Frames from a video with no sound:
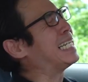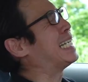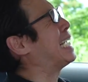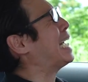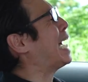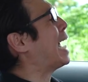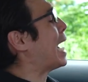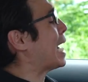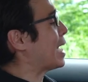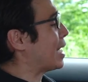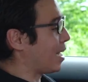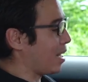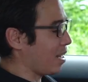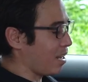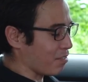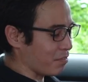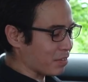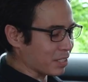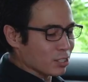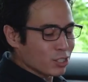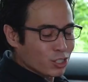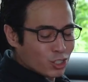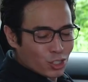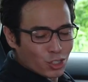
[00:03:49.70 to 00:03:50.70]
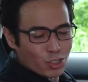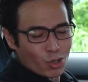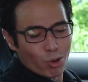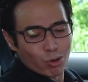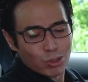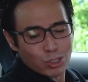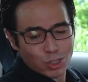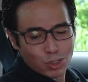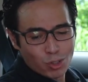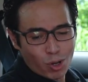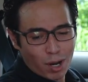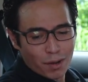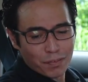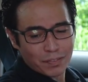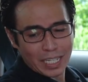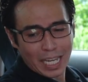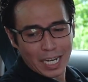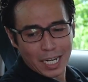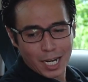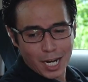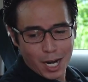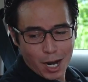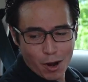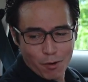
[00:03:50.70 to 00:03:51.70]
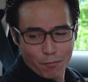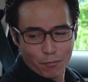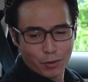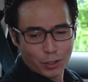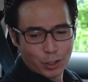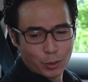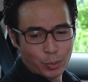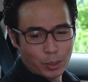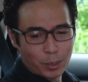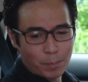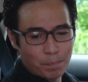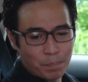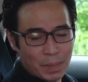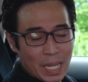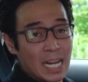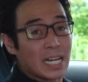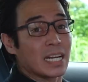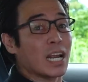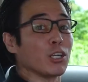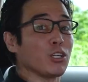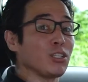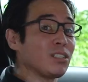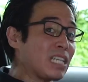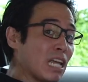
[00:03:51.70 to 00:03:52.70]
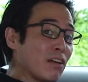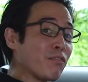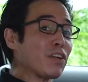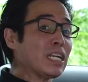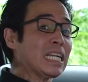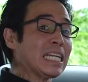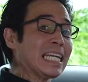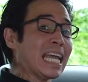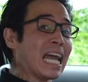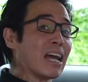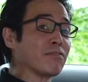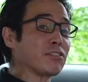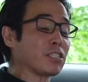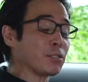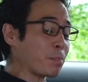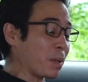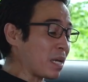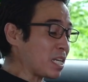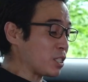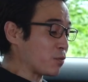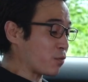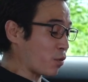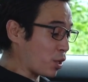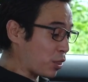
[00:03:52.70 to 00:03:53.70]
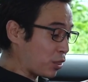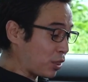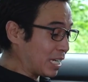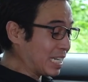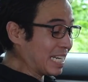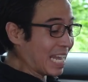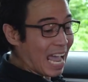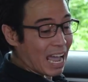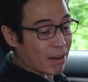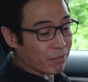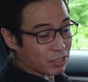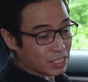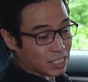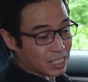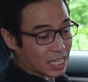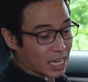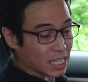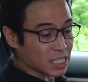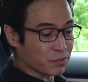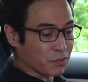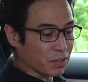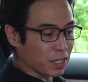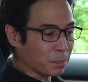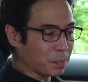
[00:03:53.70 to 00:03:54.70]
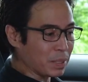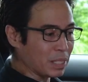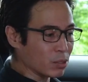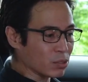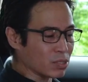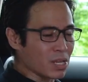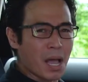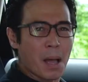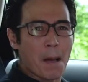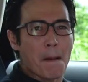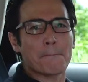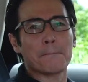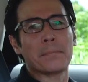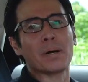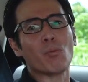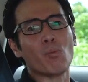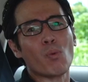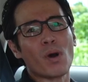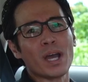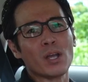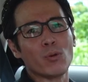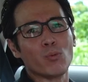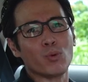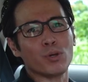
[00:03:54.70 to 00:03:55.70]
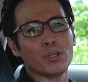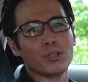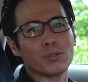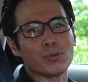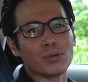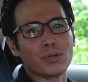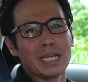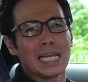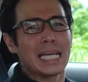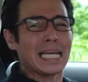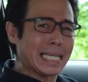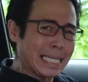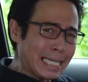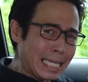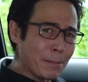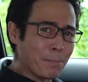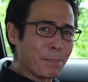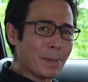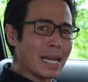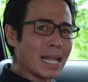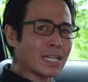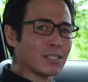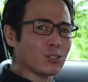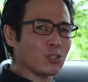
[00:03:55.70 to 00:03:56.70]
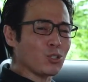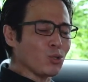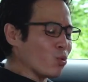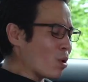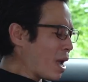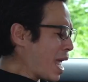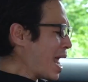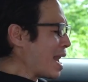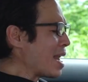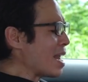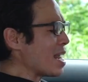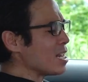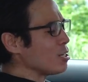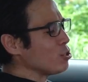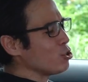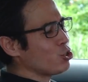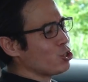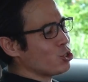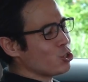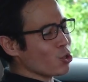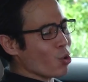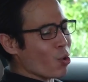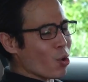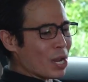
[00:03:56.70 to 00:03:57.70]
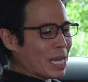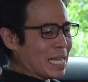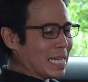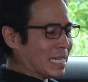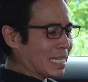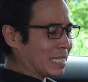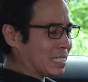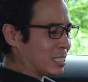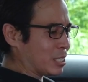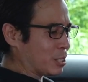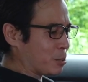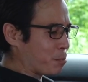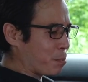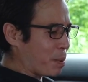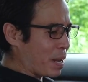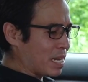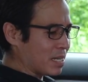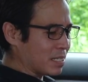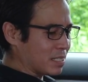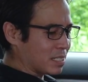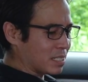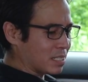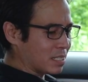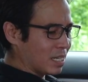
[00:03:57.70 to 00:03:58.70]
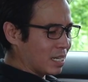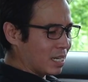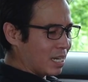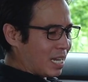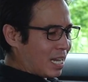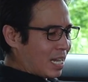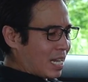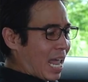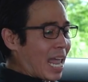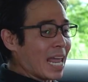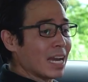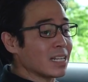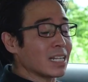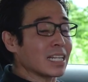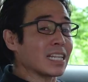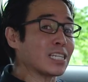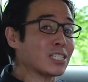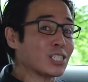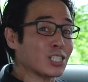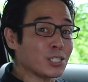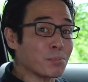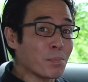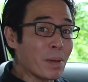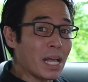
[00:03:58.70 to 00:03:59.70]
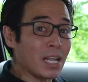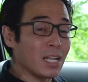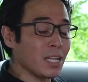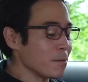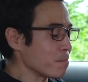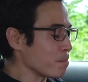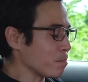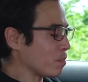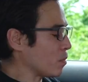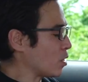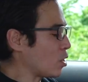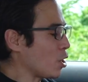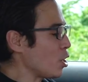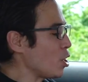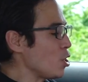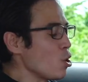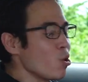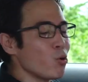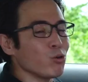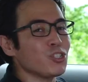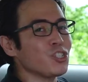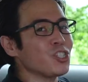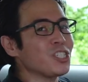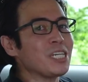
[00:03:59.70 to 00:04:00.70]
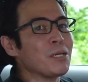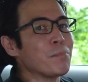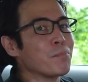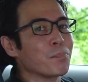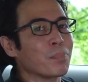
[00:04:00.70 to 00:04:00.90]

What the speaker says: gotta love it. So soft and comfortable. Now, you definitely have space for 3 average-sized Filipinos, but why would you? Keep it at 2 and enjoy the space. And the smell, there are no cheap